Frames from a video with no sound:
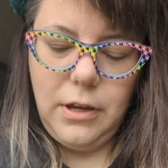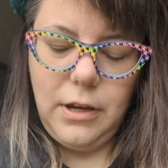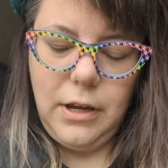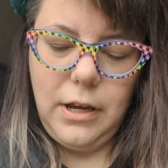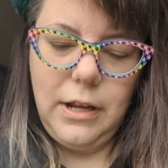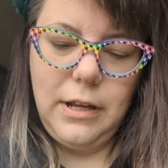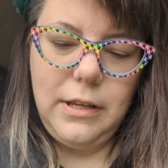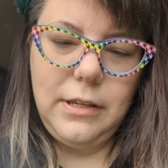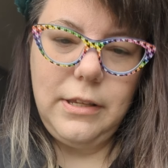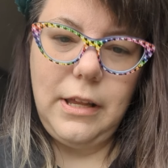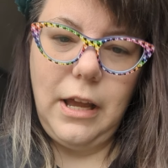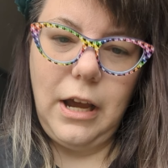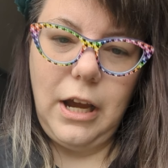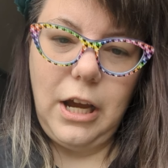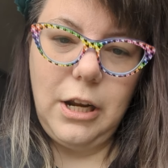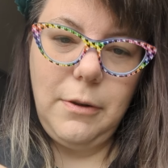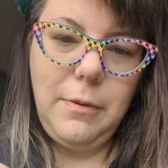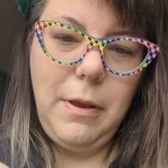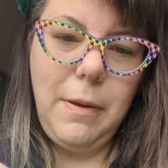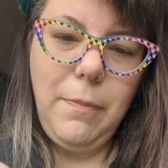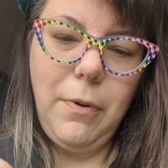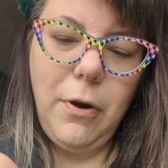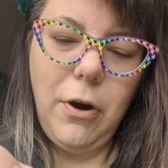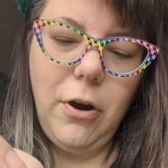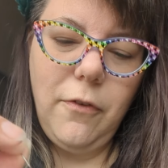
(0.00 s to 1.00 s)
And it's not going to
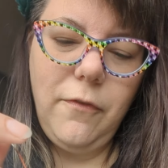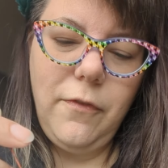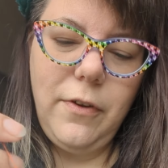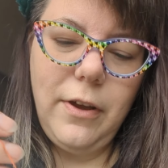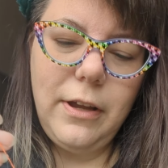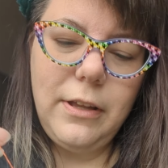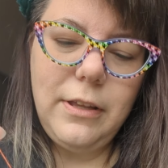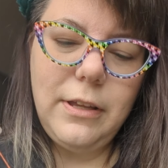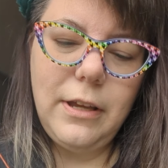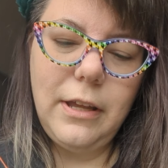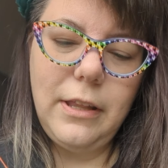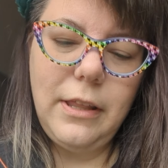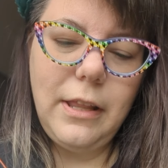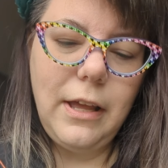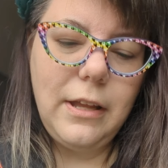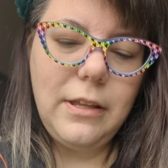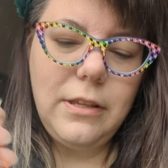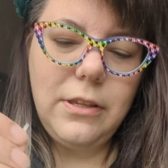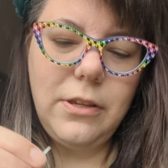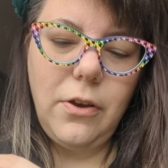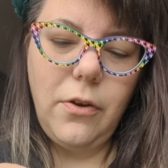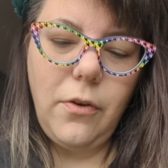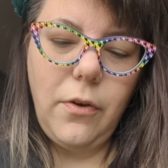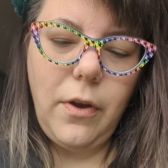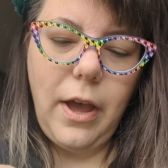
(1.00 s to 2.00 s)
be perfect, and that's
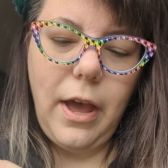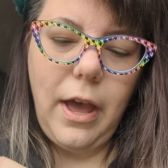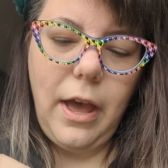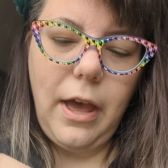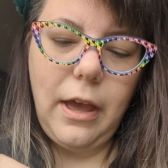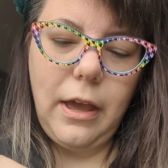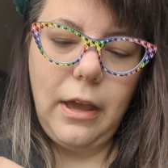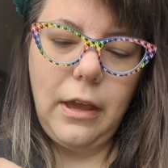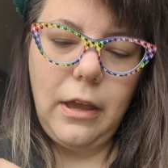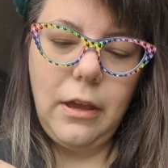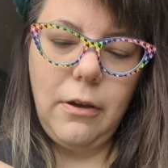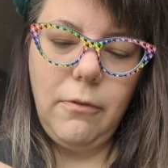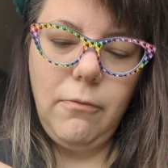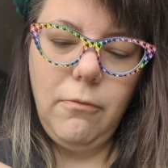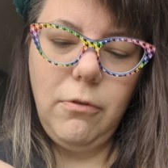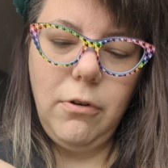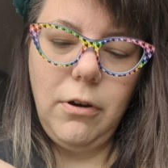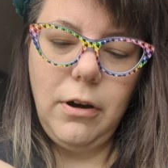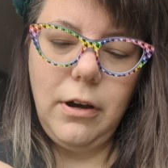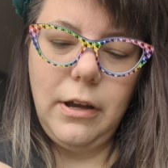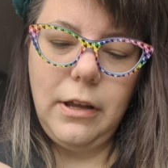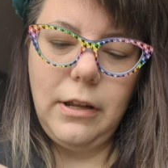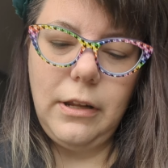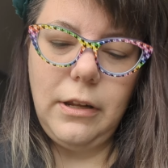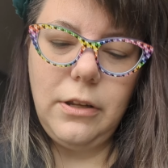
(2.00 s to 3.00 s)
okay.
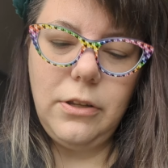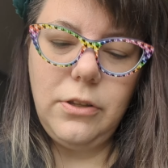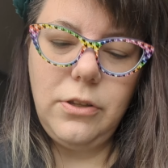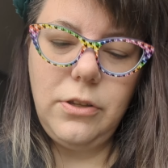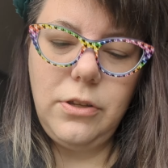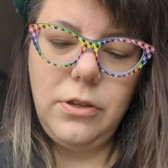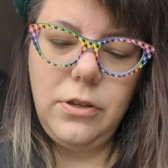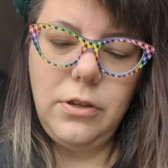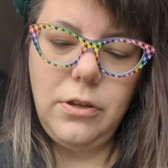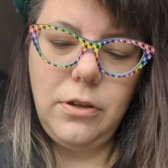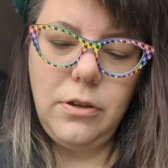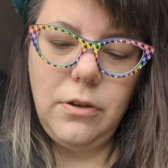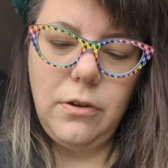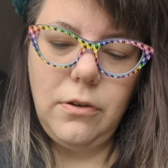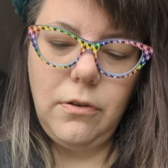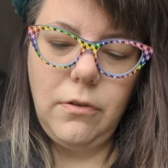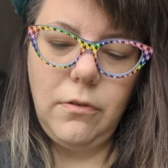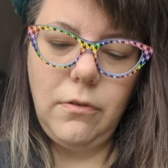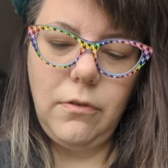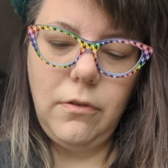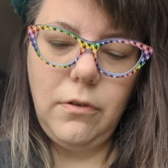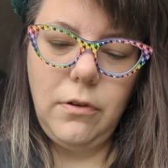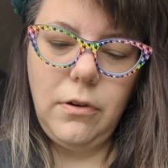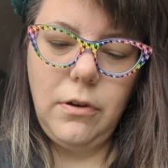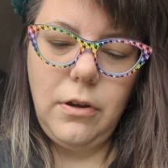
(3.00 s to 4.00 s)
1, 2,
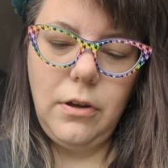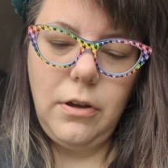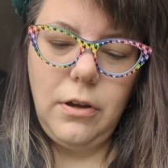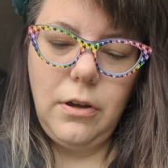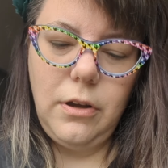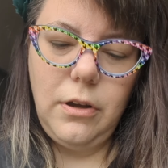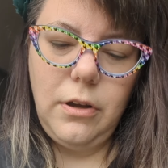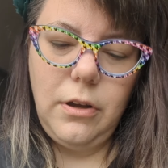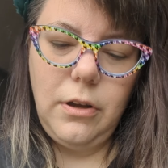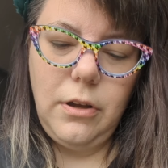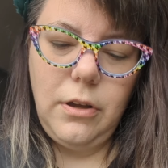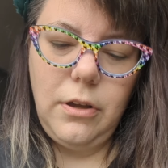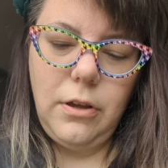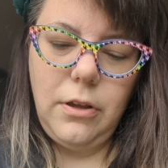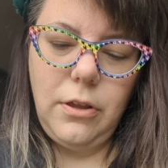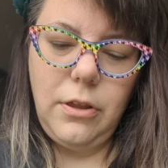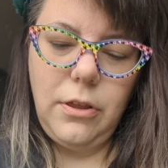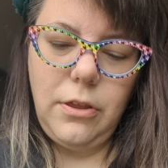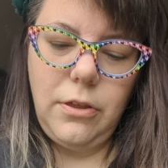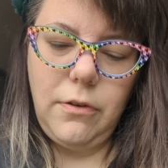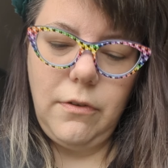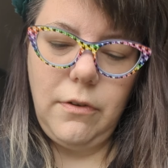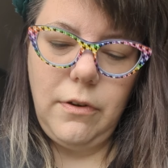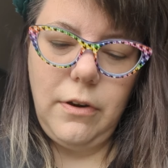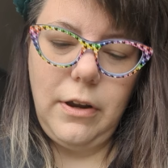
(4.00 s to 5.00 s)

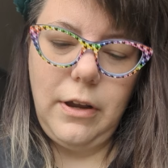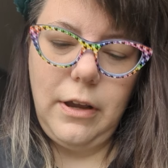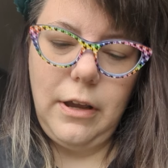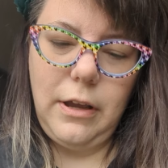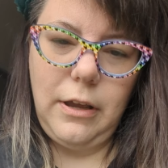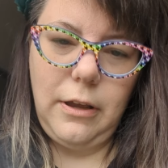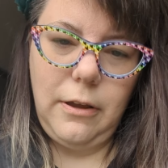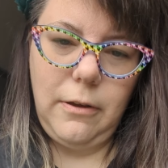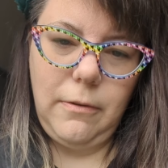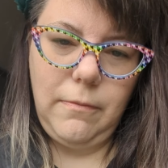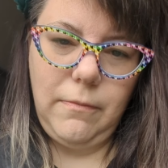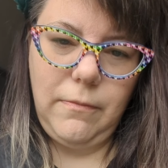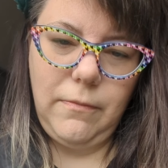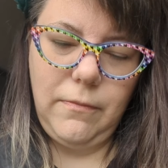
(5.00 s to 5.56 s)
3,